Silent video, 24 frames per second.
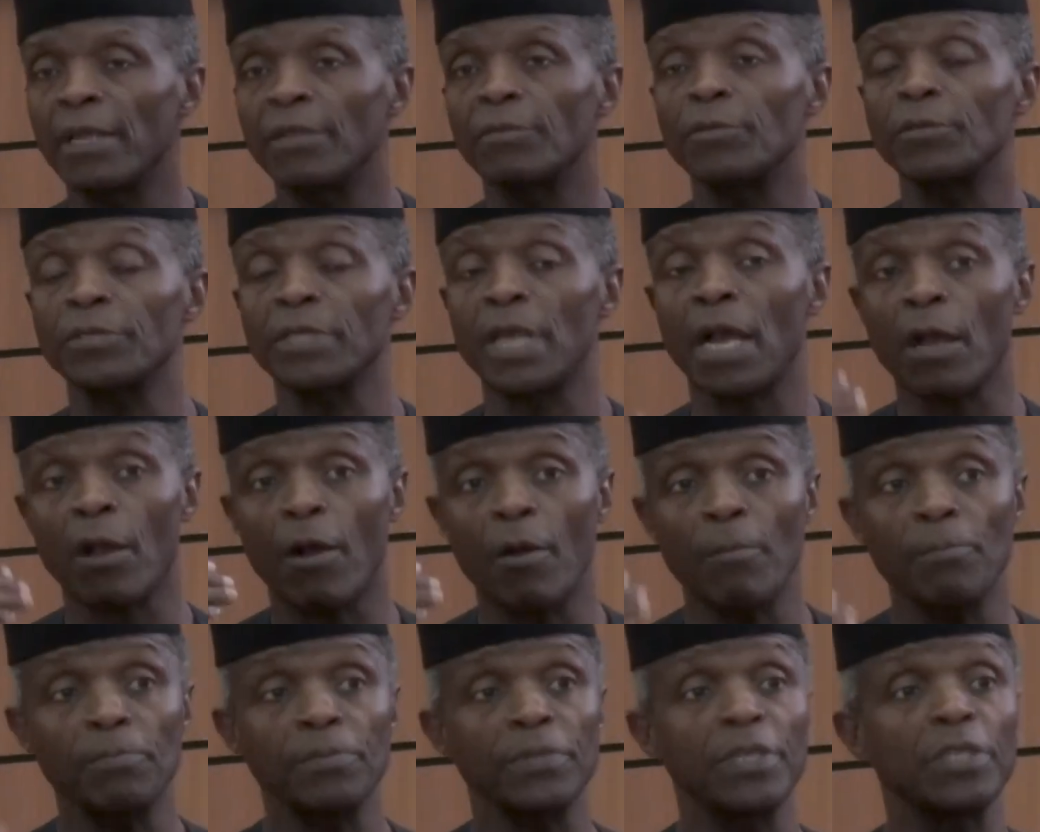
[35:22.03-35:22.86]
those are
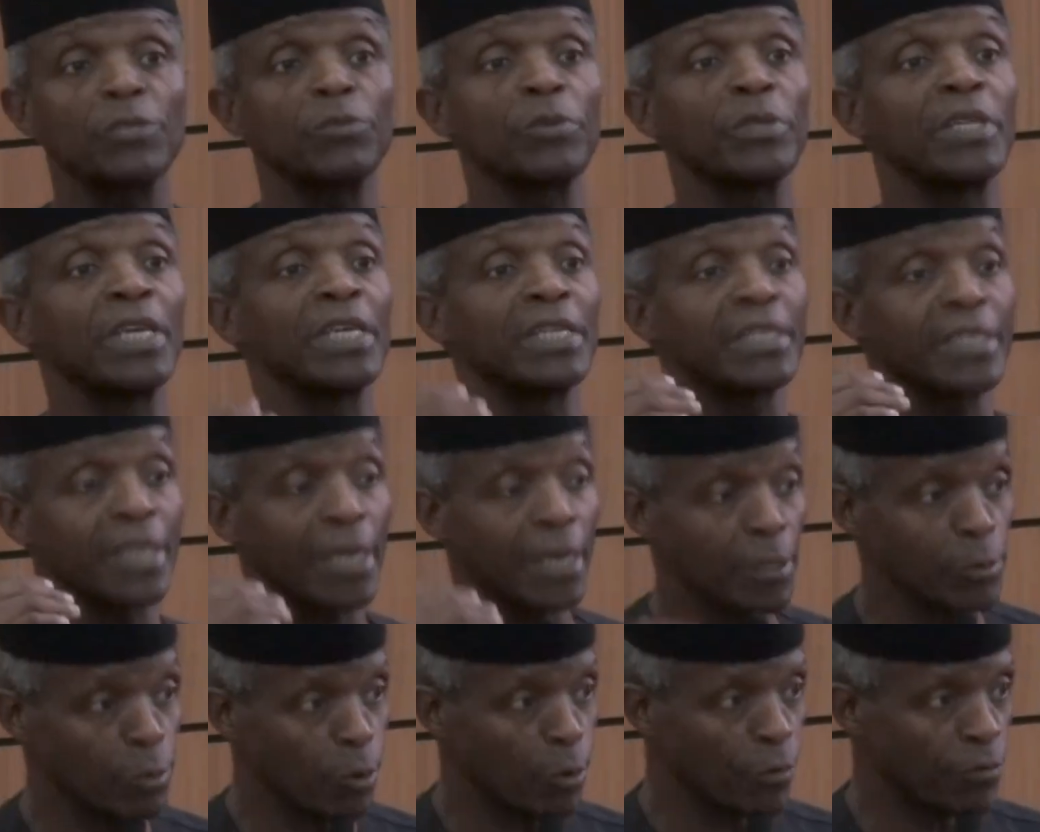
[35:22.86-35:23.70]
companies with a
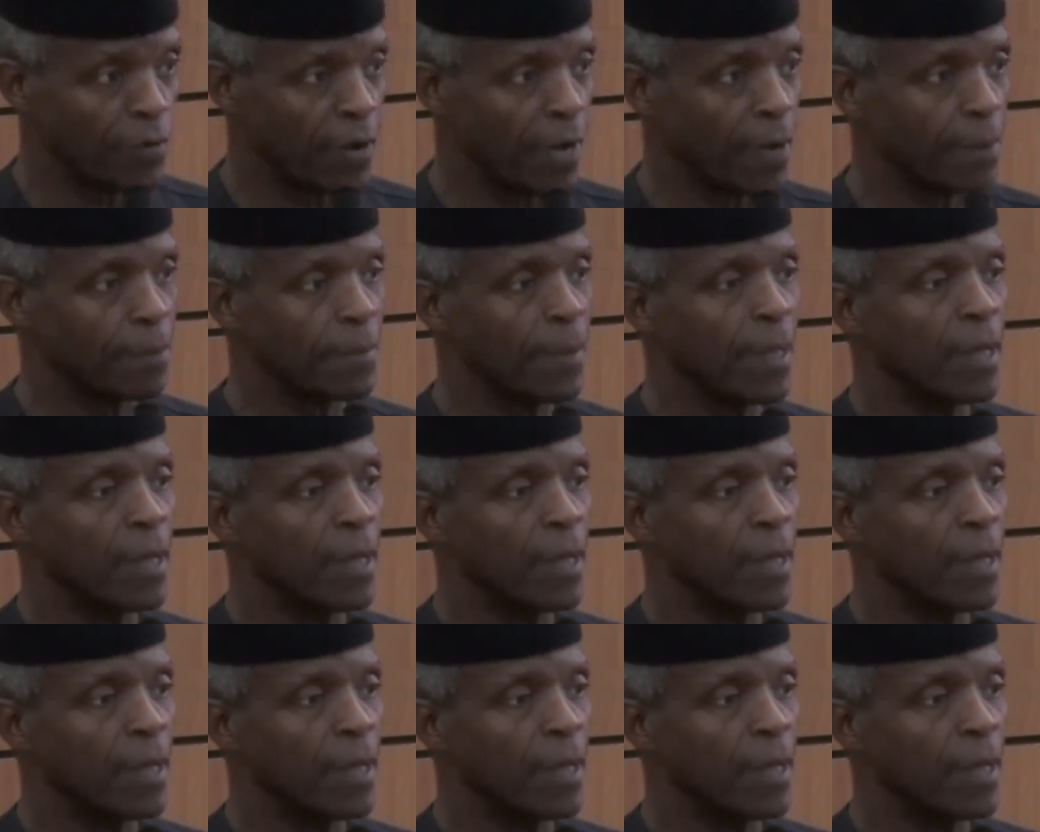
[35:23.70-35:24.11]
turnover